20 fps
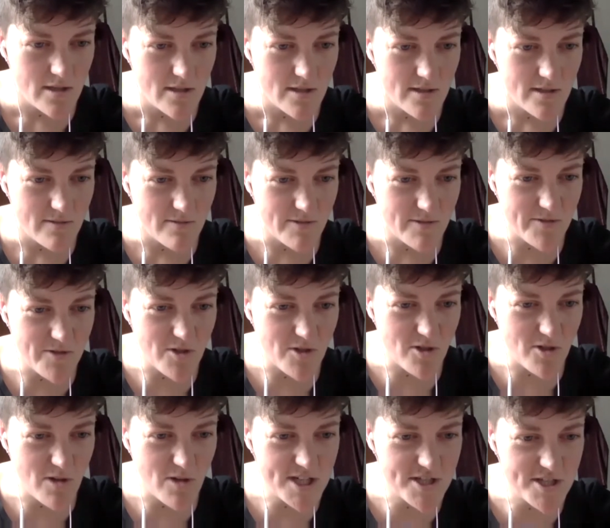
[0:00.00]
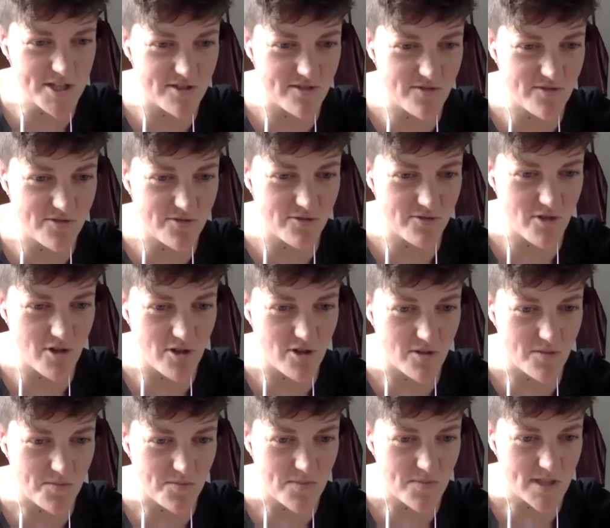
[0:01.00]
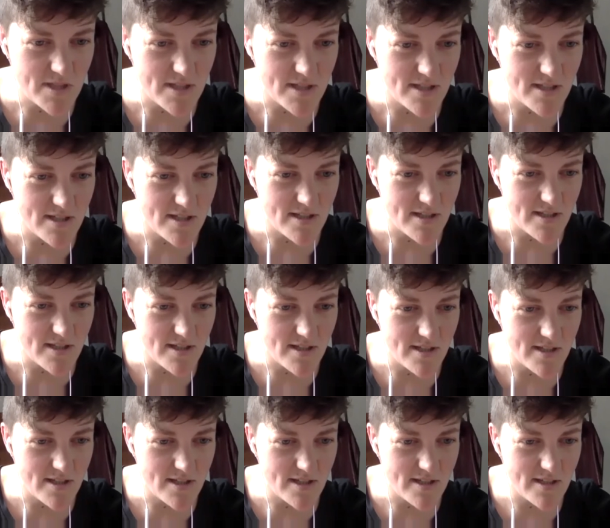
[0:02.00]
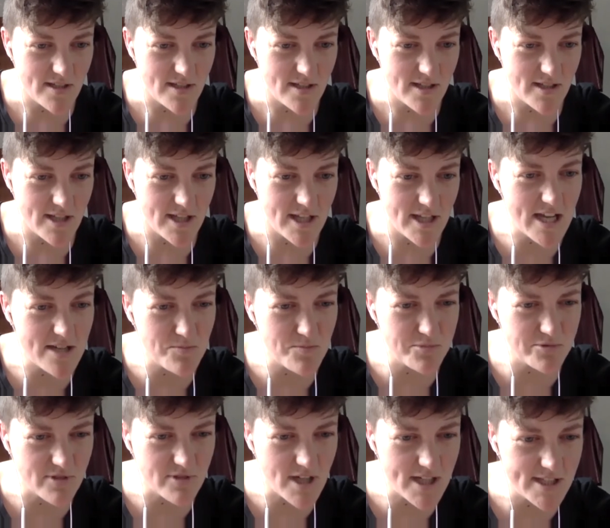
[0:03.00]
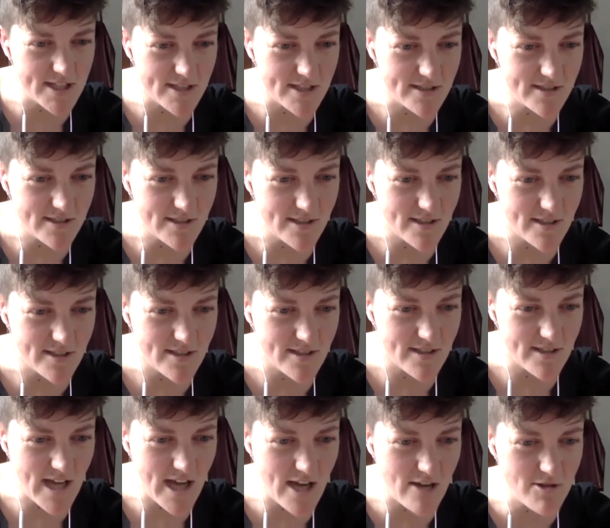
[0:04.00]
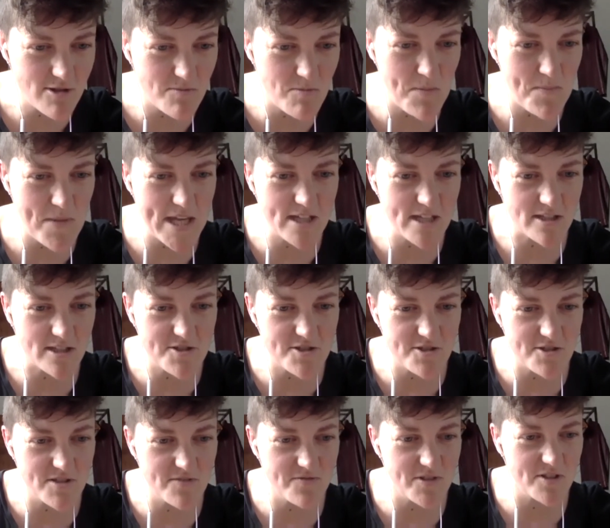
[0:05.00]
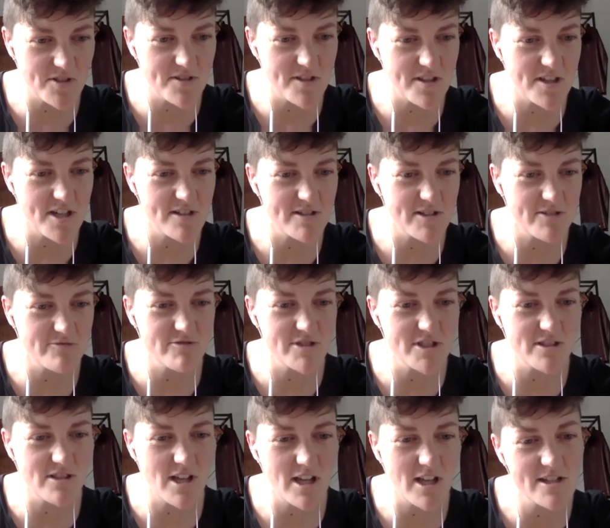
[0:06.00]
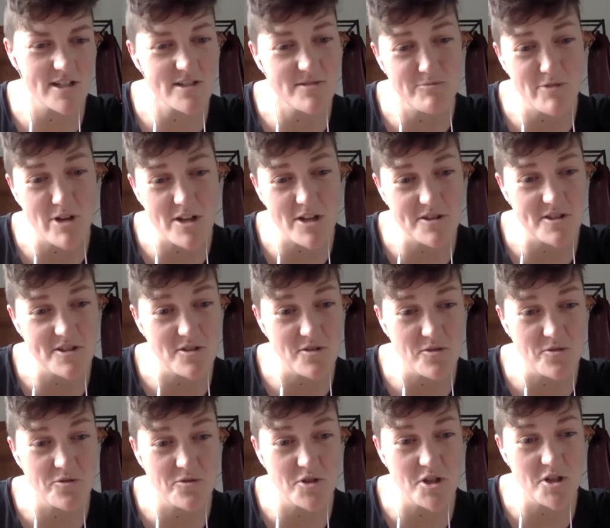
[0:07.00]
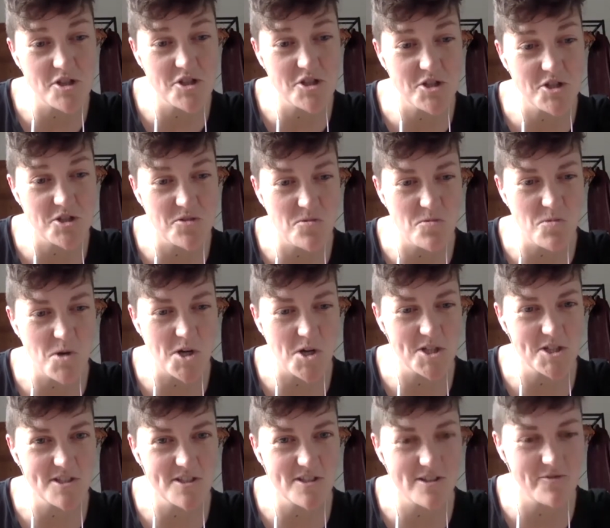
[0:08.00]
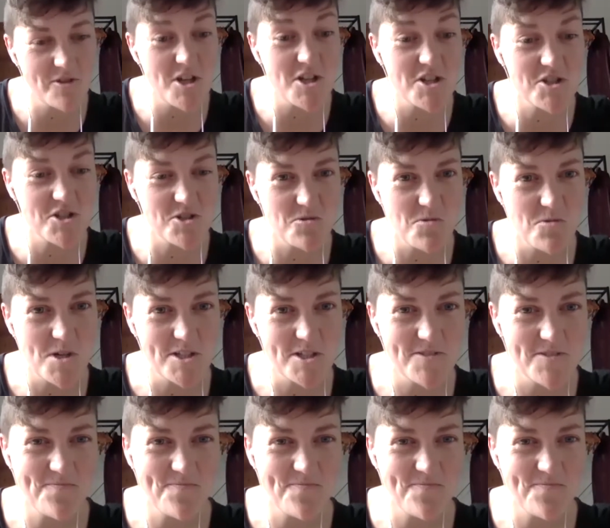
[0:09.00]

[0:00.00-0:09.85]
We've got a question from Jan Bryan. How can we make our students feel that they're in a real classroom rather than a virtual one?